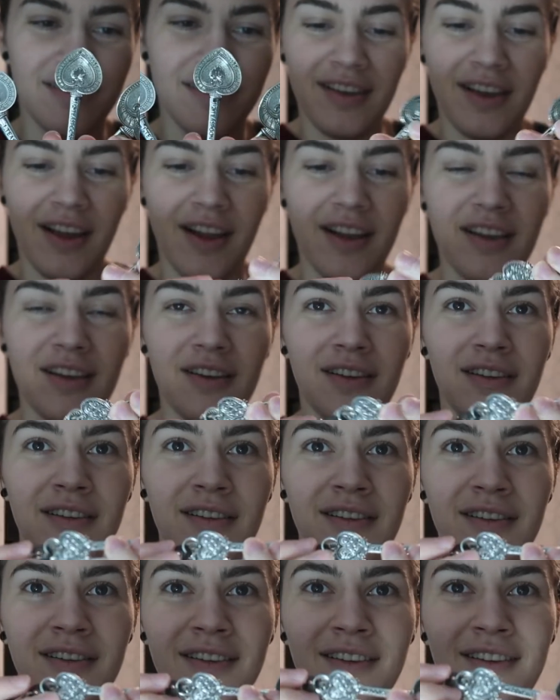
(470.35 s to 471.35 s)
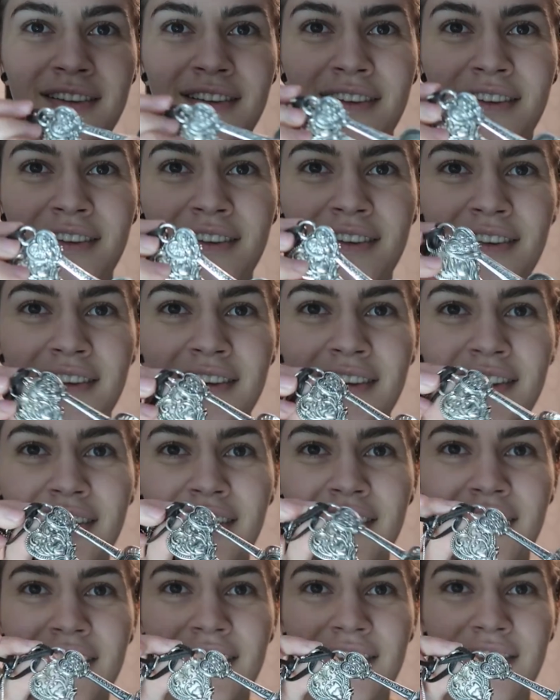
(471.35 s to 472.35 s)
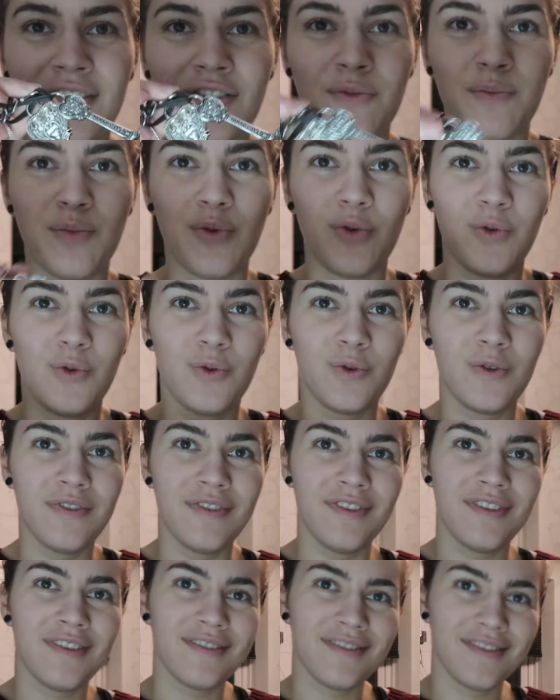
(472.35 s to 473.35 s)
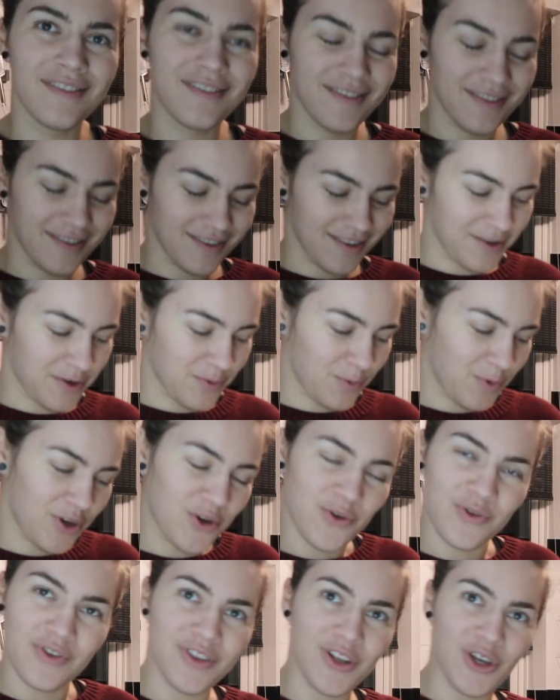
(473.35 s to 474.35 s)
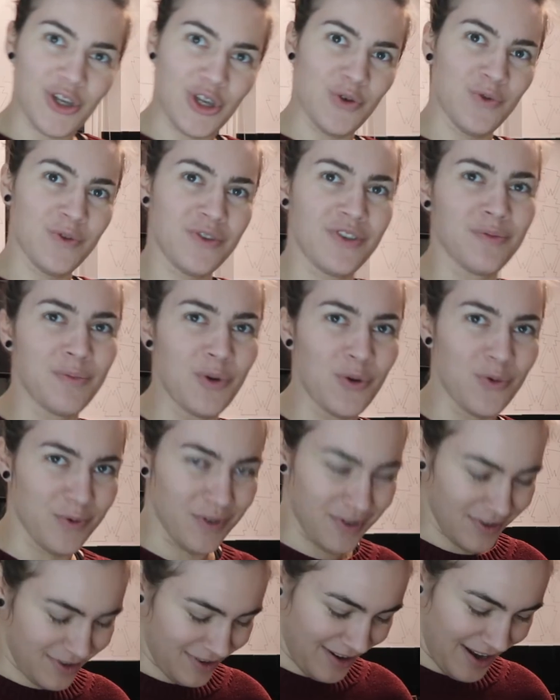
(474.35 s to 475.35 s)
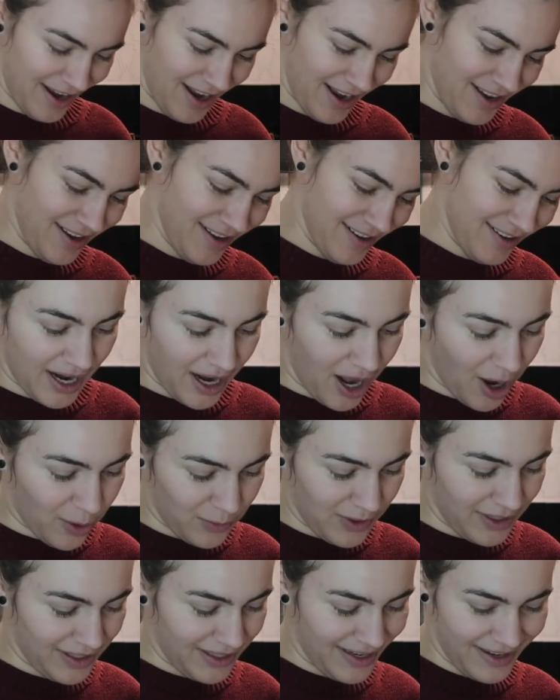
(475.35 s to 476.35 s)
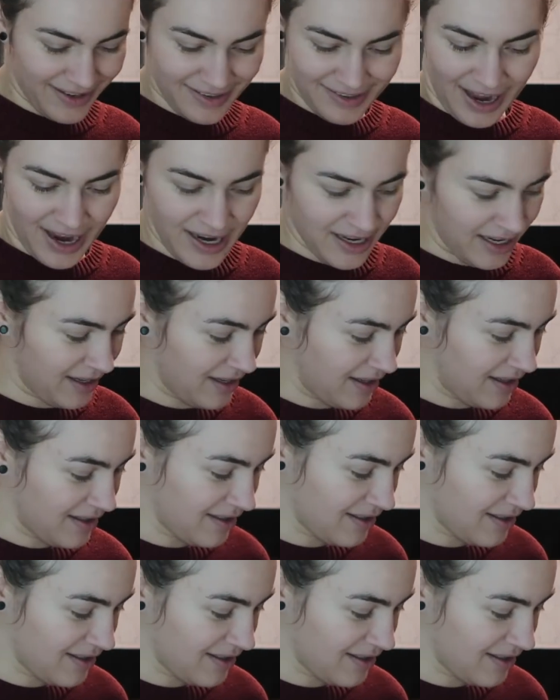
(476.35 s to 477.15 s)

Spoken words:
You got little spoons. We're using the cute spoons today. I got really excited.